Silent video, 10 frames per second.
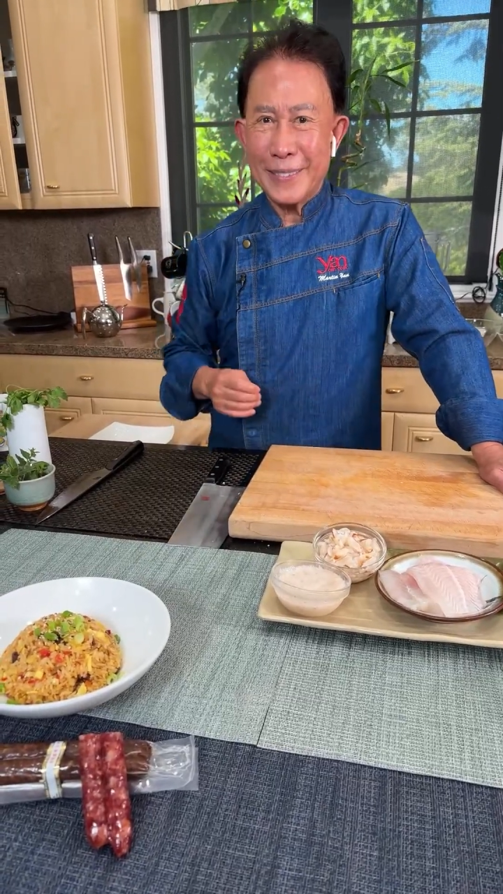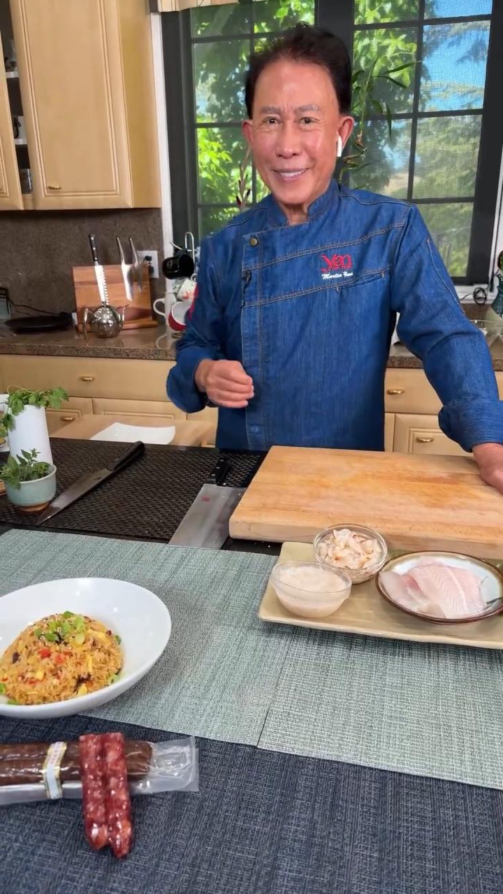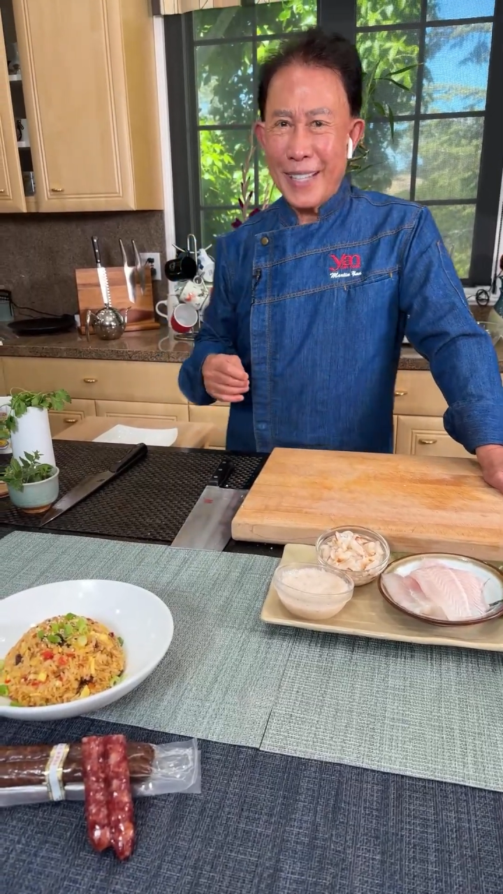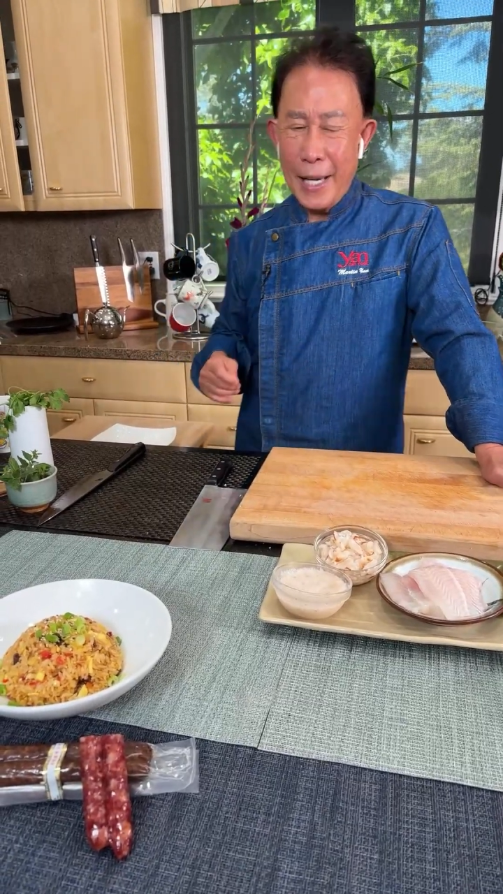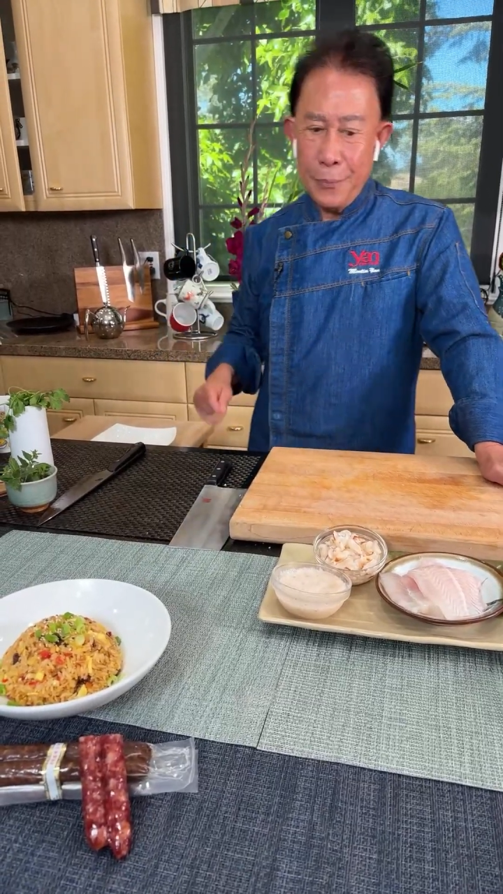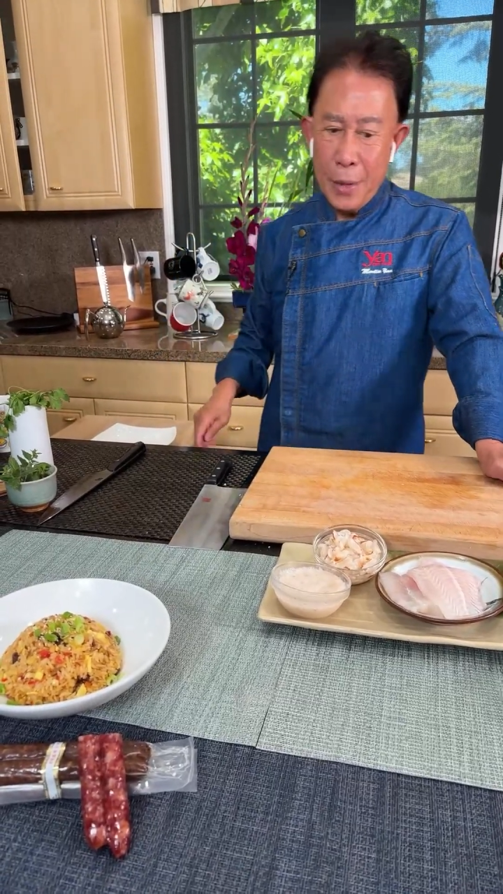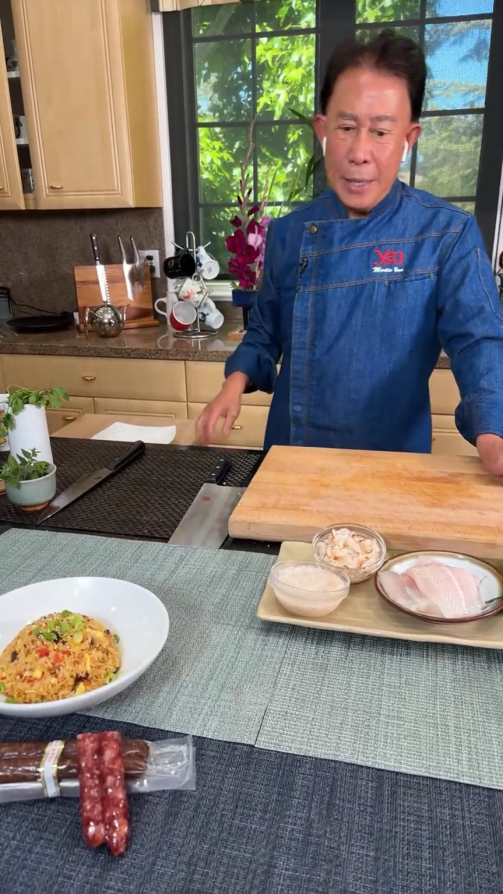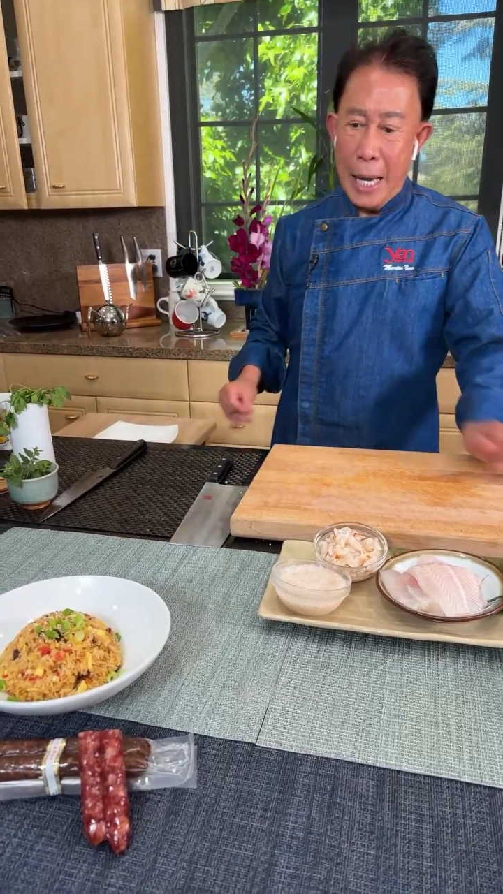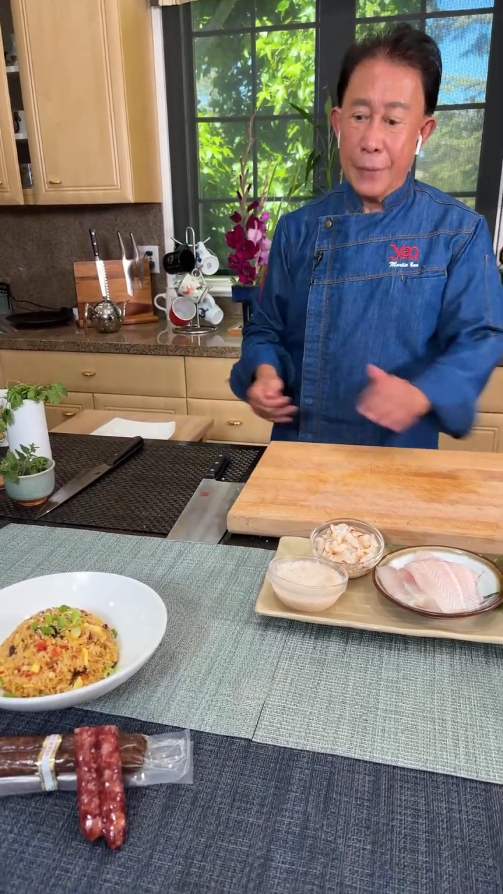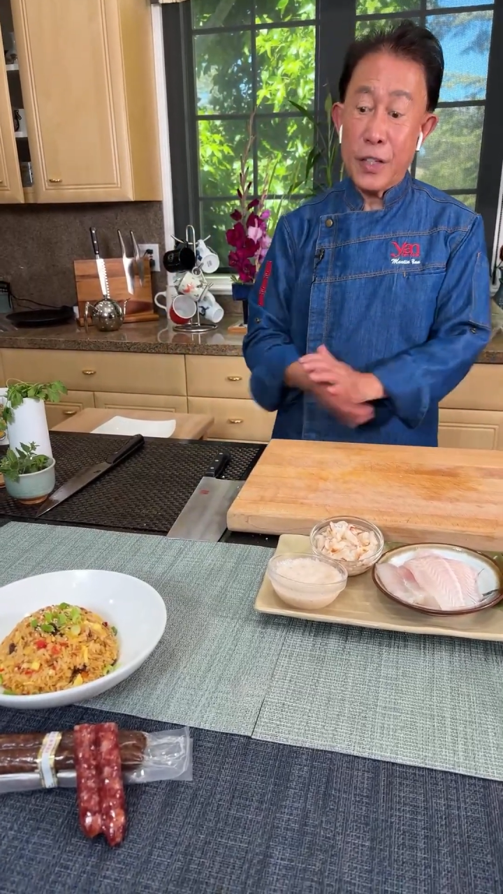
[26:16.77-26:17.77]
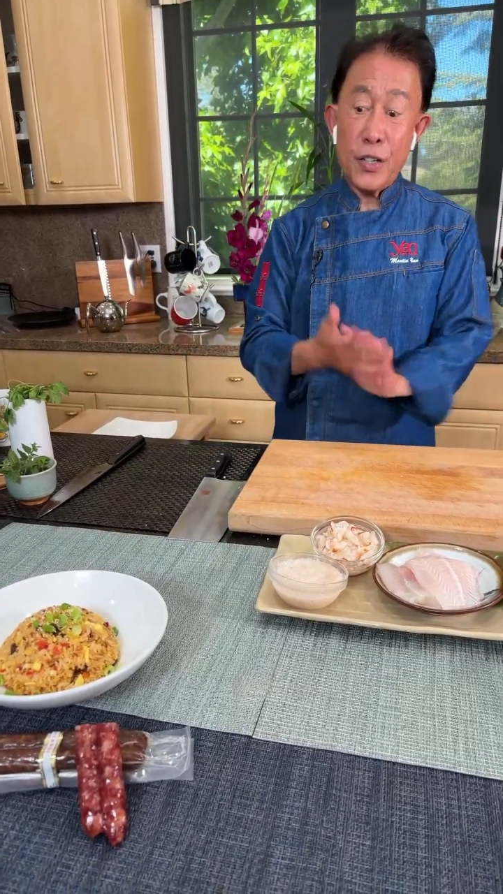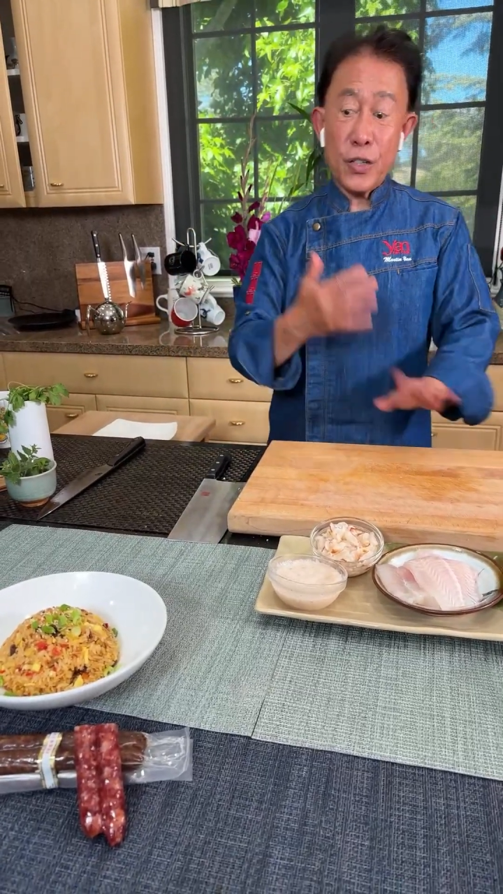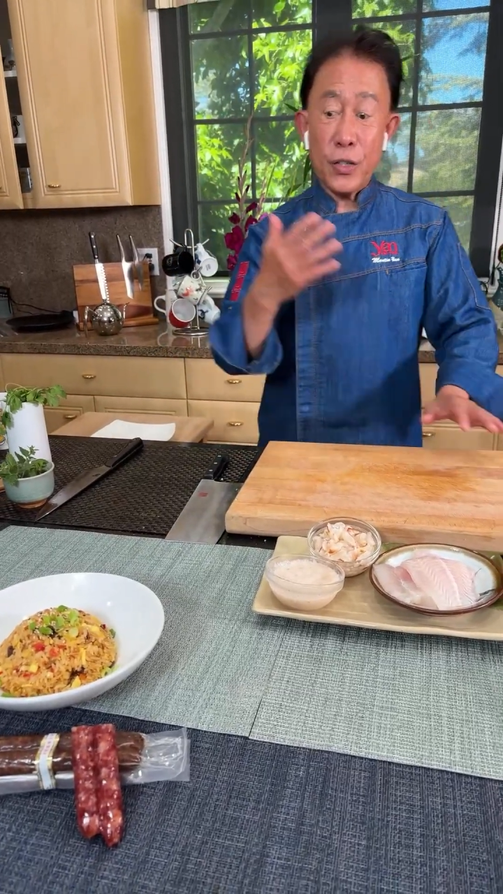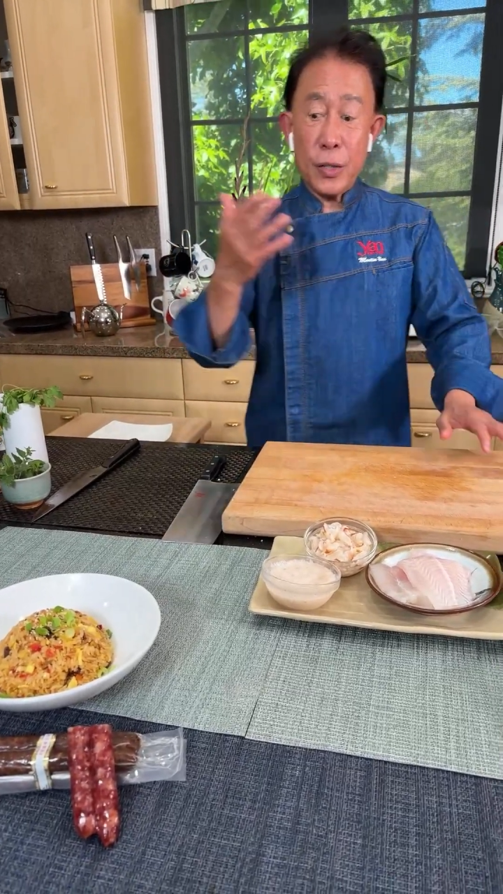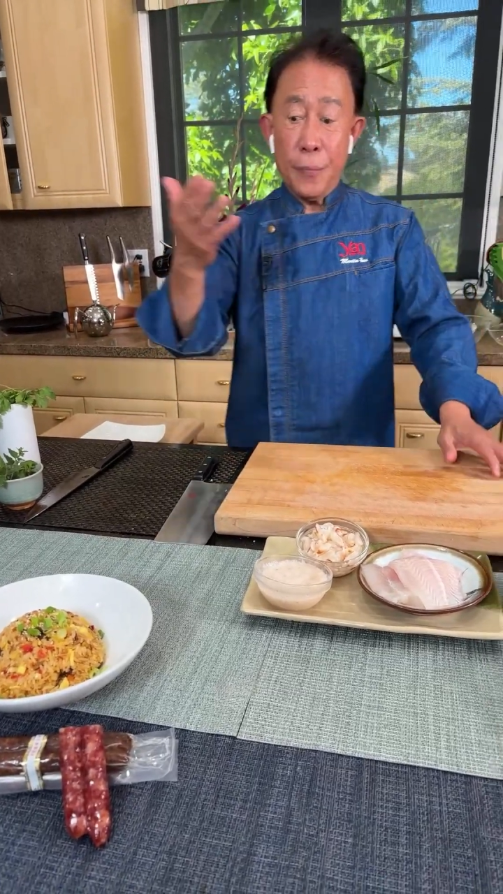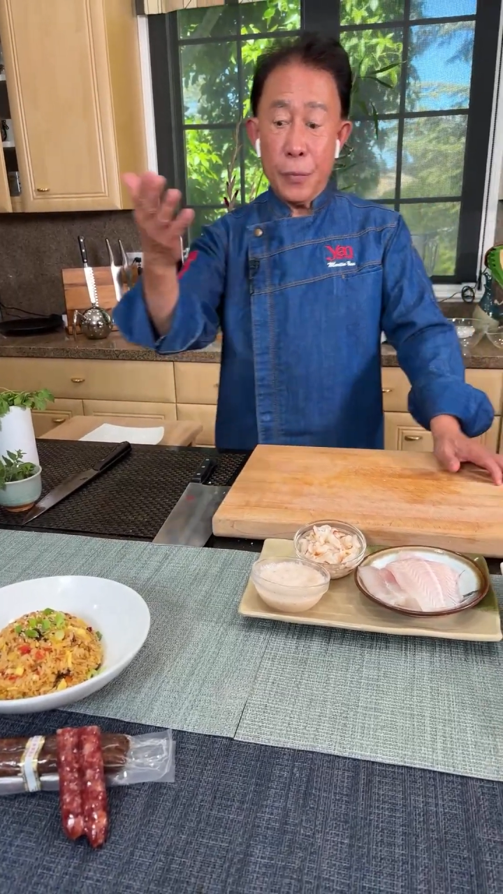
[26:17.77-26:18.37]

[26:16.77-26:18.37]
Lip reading: Okay, and this is